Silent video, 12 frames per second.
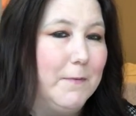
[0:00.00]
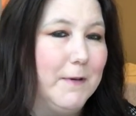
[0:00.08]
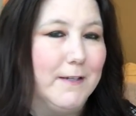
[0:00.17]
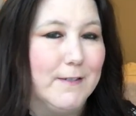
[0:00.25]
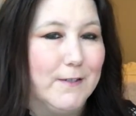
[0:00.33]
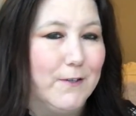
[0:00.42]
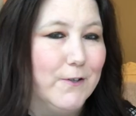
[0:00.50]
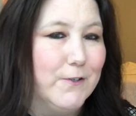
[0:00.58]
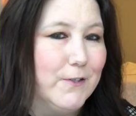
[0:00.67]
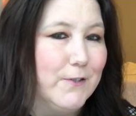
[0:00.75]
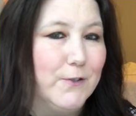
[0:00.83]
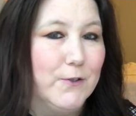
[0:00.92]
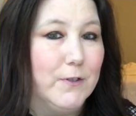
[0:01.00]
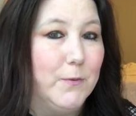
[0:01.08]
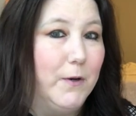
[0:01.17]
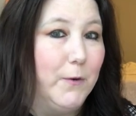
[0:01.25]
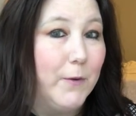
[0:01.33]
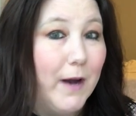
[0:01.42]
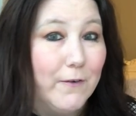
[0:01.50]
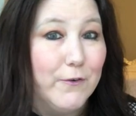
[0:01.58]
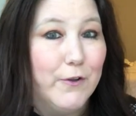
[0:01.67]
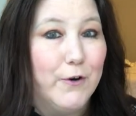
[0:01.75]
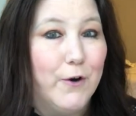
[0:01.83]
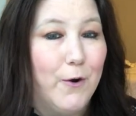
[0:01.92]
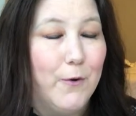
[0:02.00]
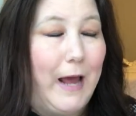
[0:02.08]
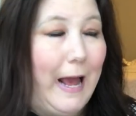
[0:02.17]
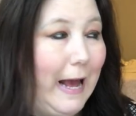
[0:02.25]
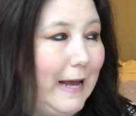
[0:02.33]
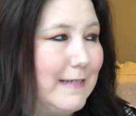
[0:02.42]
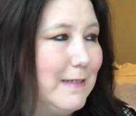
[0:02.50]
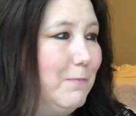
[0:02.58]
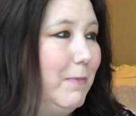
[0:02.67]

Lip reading: because the nurses usually want to cover their own ass.